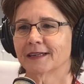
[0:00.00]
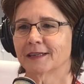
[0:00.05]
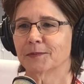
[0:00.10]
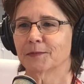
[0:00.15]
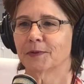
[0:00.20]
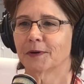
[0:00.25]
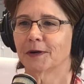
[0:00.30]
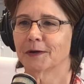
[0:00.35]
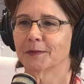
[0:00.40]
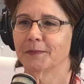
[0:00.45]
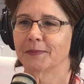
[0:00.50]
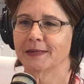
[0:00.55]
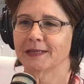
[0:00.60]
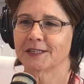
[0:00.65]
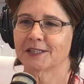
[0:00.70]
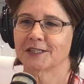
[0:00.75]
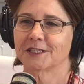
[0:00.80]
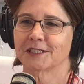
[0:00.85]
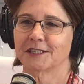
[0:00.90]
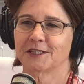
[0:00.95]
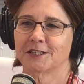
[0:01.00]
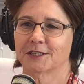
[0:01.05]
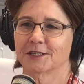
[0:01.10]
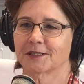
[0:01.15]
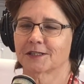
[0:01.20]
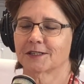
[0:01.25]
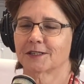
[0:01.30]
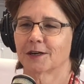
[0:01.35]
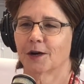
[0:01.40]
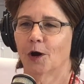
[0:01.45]
In Palm Beach, she
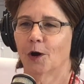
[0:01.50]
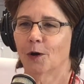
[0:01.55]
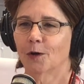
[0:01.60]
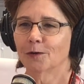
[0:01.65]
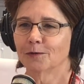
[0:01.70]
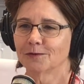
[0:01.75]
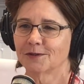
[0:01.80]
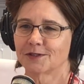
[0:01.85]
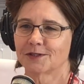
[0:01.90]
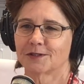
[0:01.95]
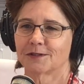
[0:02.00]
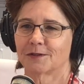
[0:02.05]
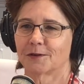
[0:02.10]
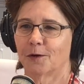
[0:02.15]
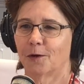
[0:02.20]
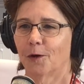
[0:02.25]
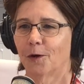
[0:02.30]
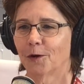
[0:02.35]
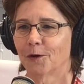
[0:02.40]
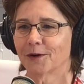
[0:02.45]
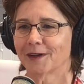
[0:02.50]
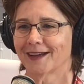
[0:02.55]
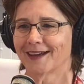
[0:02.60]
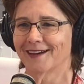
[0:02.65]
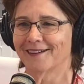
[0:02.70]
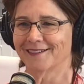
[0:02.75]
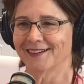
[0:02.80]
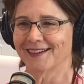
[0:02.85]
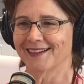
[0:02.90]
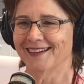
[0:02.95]
just owns the whole
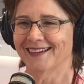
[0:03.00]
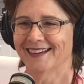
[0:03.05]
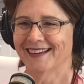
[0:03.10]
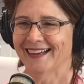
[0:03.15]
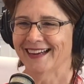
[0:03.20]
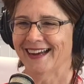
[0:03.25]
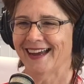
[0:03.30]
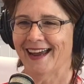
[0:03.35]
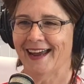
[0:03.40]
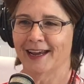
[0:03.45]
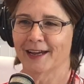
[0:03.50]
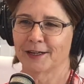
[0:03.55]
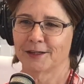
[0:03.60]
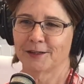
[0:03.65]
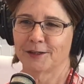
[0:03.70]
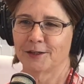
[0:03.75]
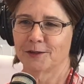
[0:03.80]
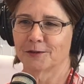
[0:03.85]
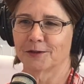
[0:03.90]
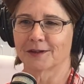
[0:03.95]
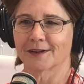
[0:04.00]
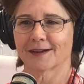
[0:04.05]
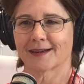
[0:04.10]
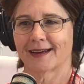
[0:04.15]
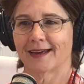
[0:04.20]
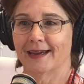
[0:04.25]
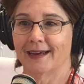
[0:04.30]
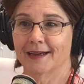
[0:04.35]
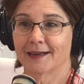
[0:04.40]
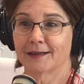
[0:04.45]
county and New York
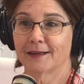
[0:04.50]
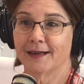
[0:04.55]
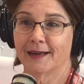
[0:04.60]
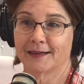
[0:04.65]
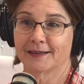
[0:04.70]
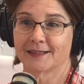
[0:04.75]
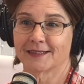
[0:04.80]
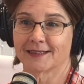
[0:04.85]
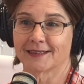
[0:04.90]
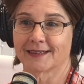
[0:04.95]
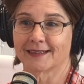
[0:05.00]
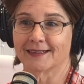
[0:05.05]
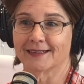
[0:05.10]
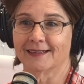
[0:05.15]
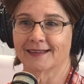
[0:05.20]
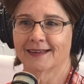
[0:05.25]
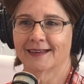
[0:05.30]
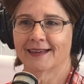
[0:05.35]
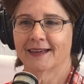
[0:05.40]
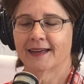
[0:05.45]
and Nantucket,